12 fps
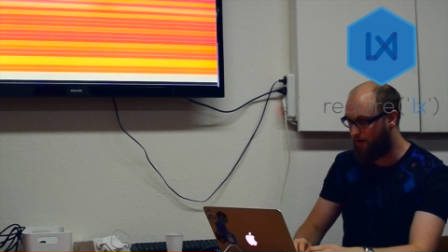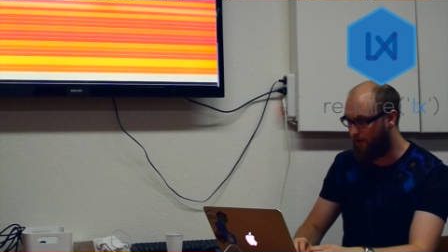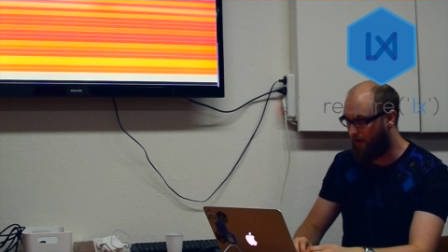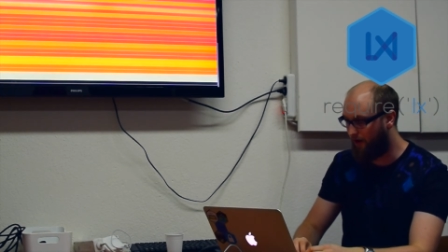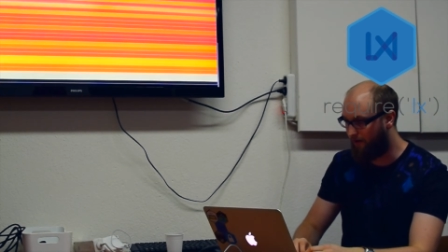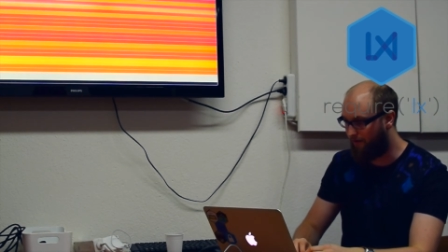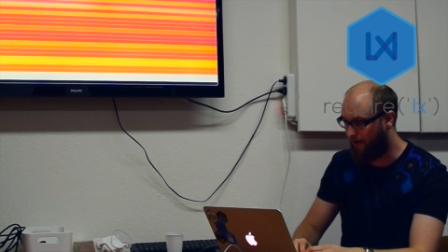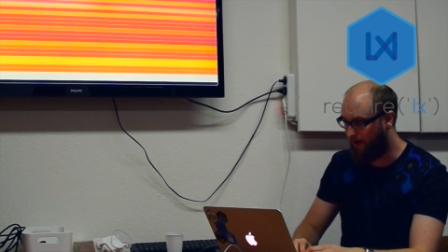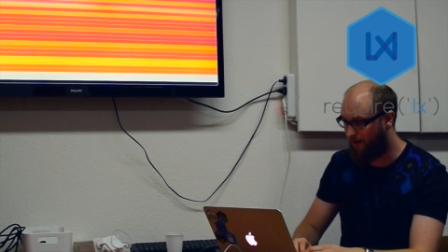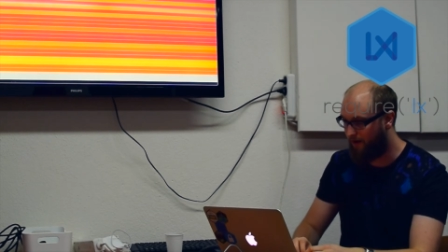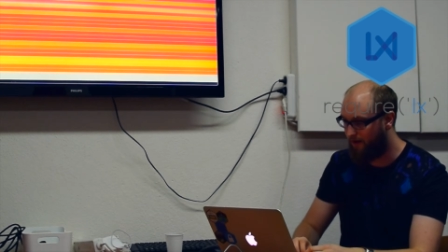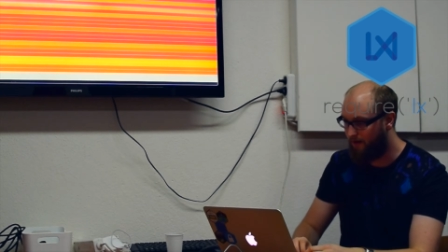you can kind of
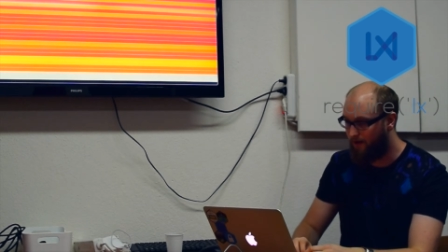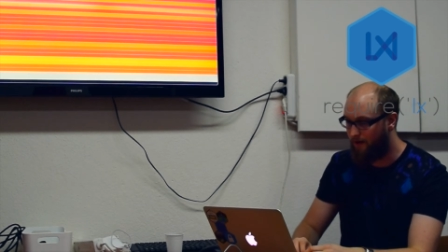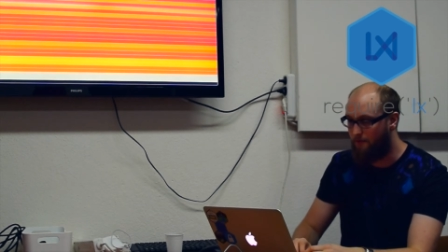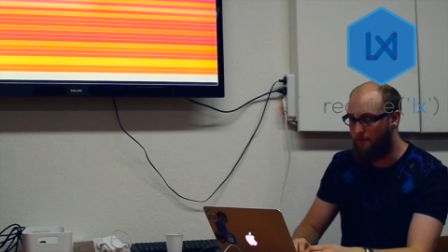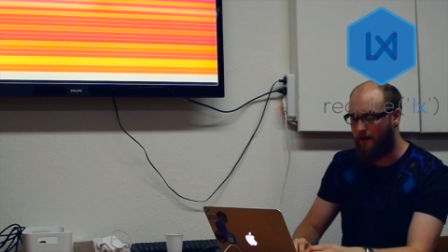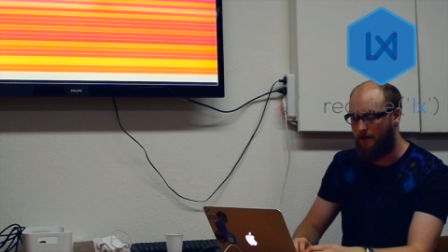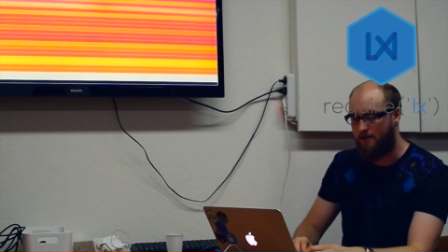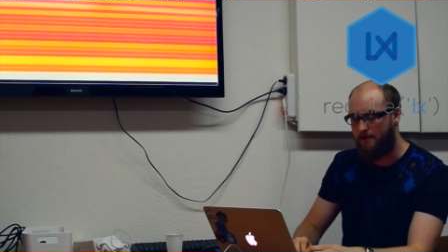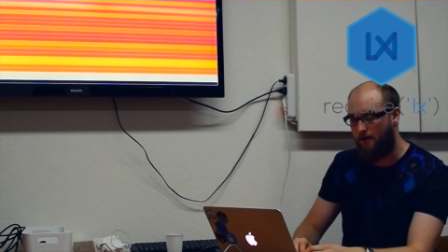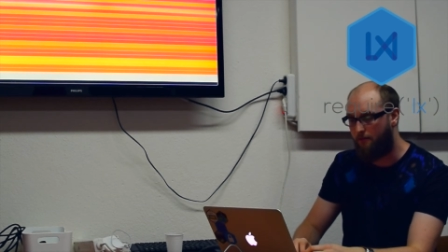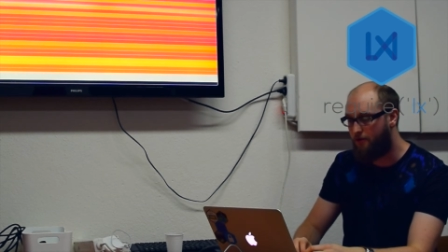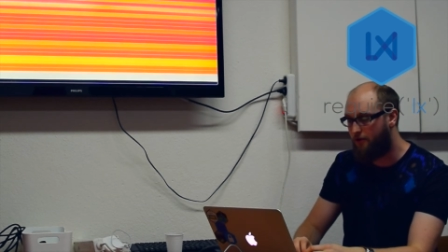like make an
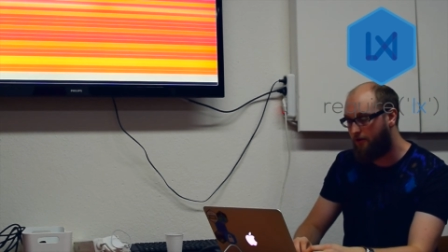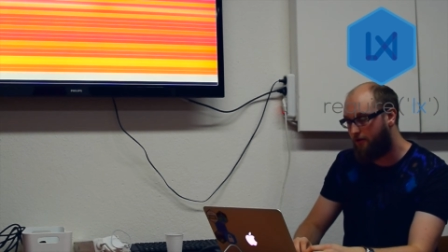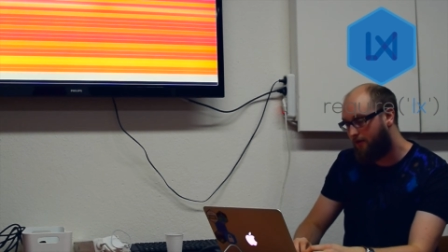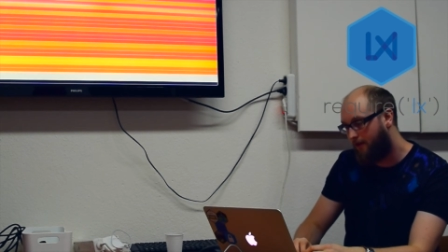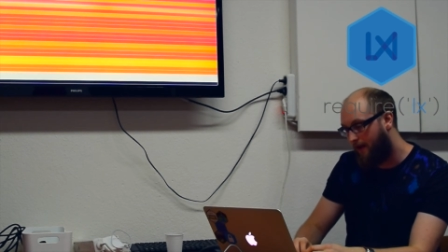assumption